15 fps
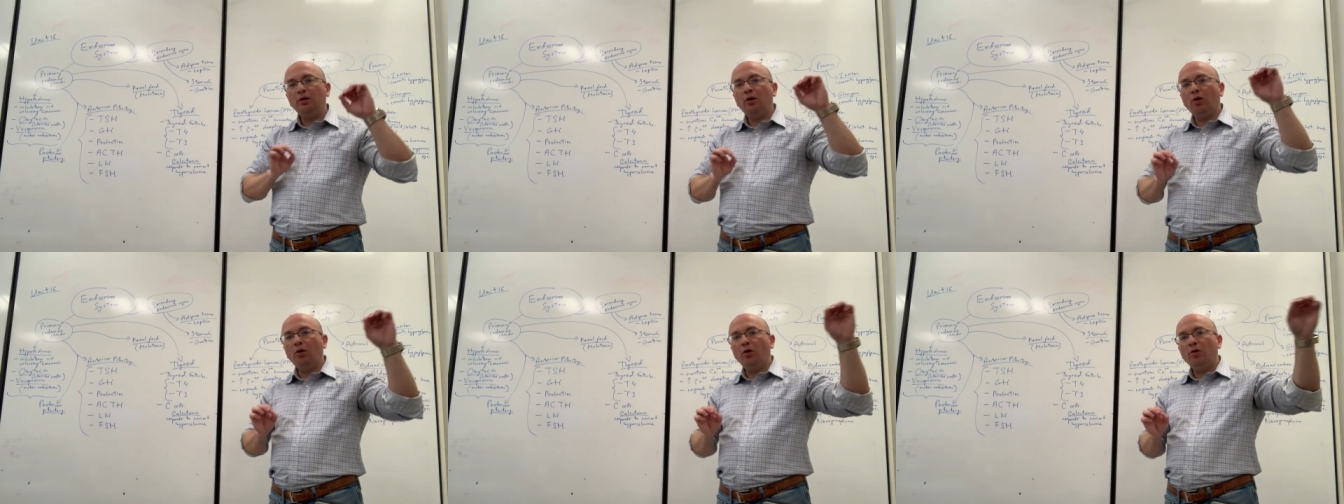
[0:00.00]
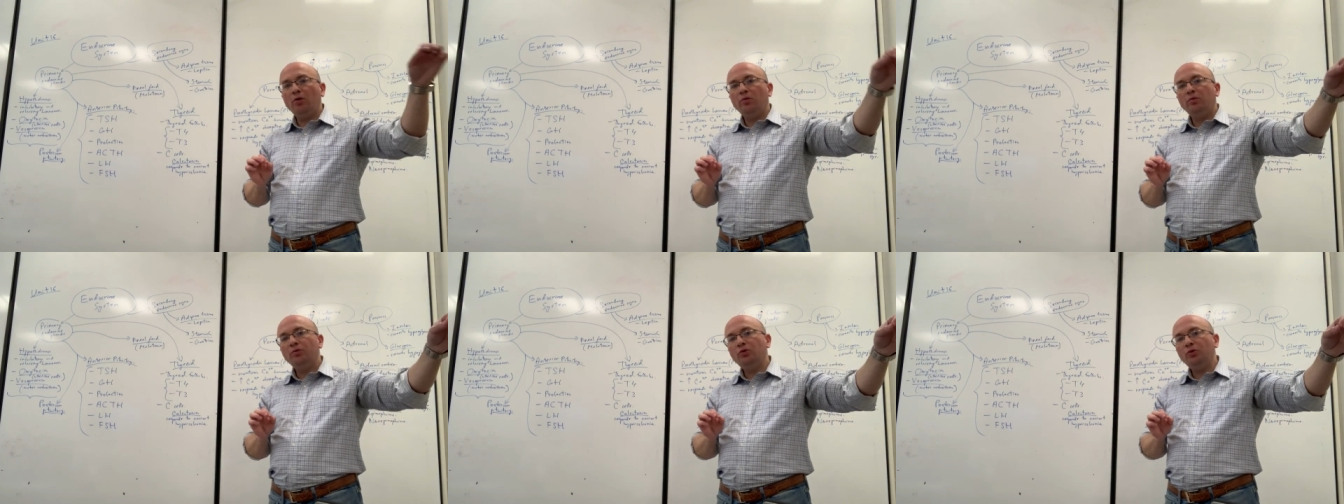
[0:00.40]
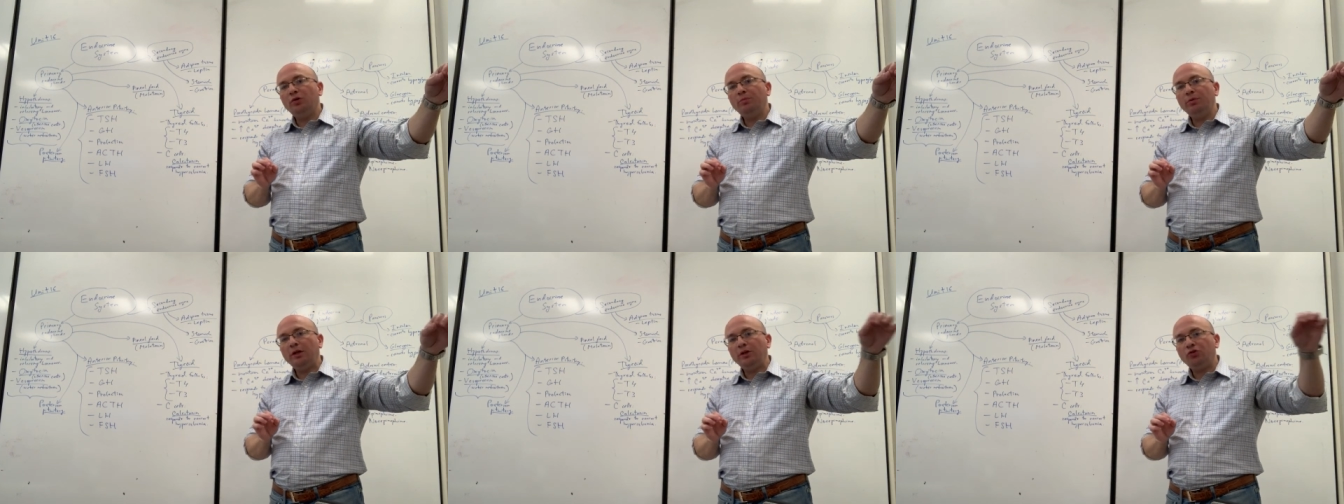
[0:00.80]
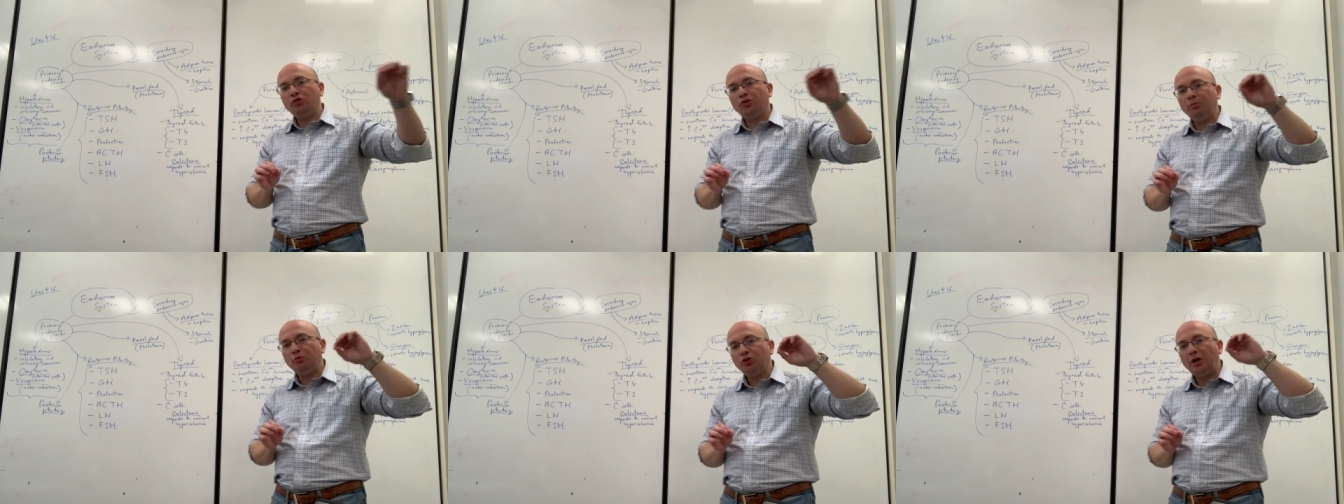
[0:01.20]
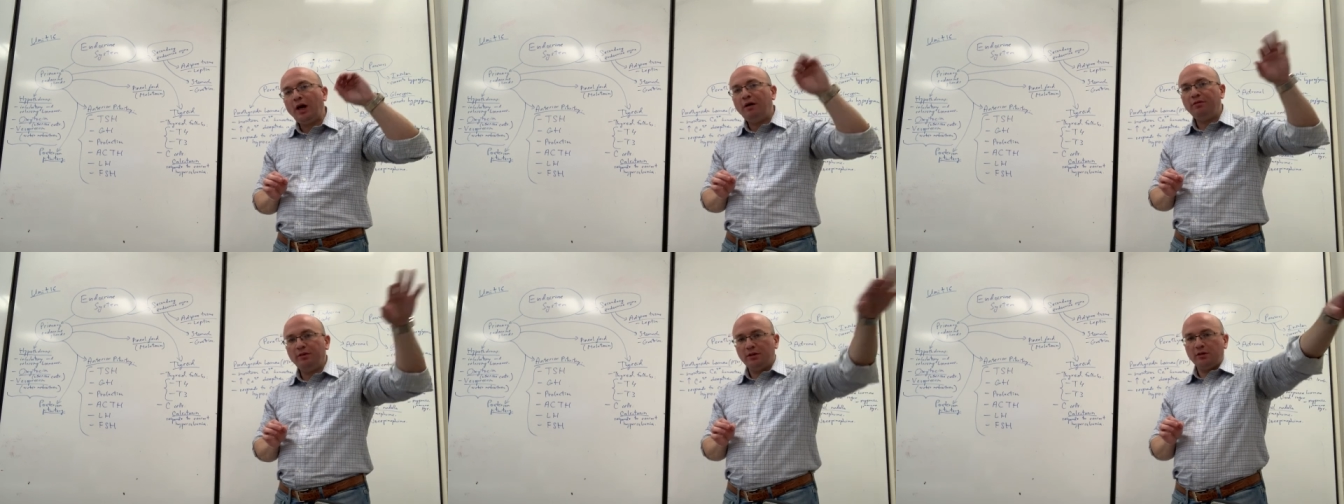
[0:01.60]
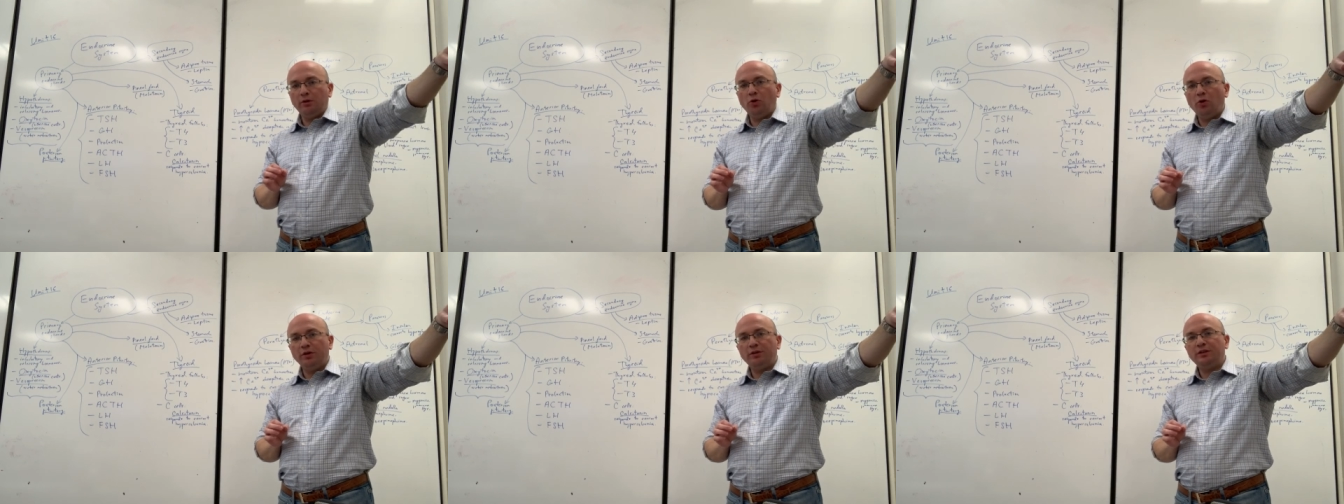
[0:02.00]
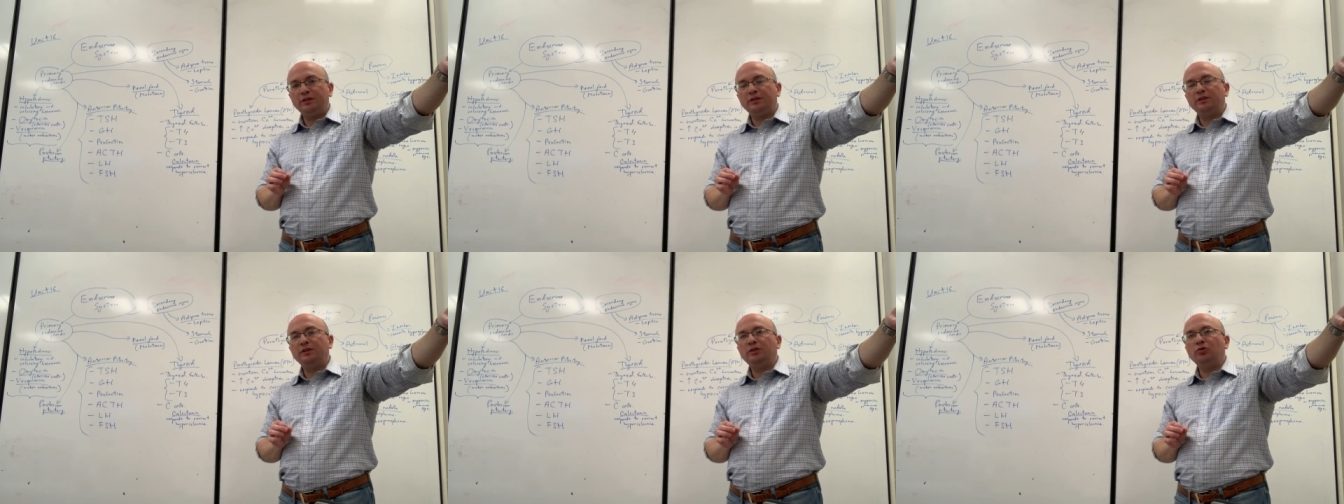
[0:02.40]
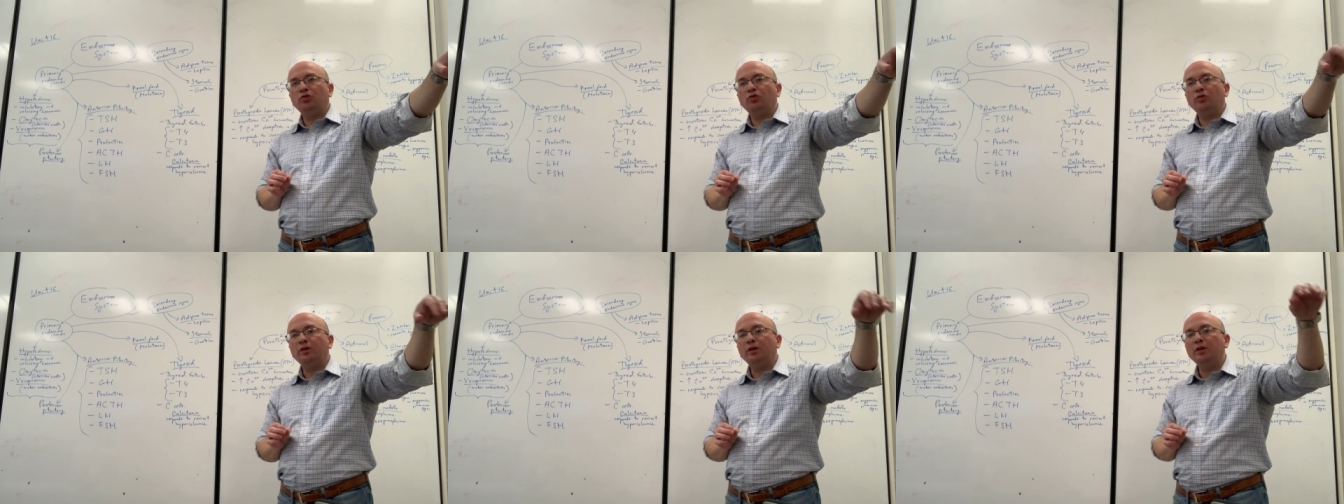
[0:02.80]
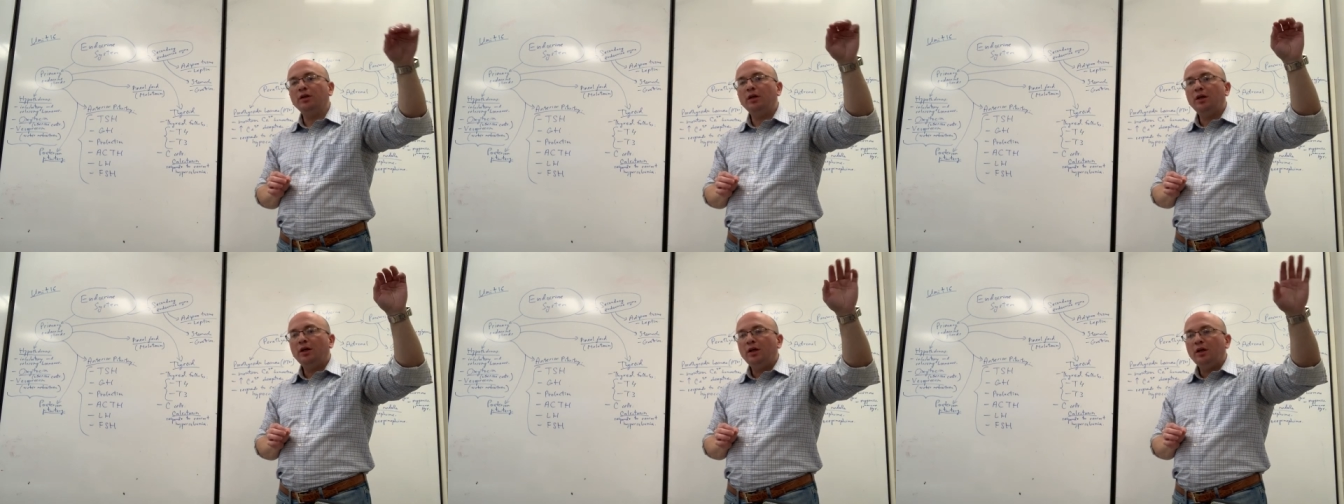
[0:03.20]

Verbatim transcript: go to the bloodstream, travel at a long distance usually,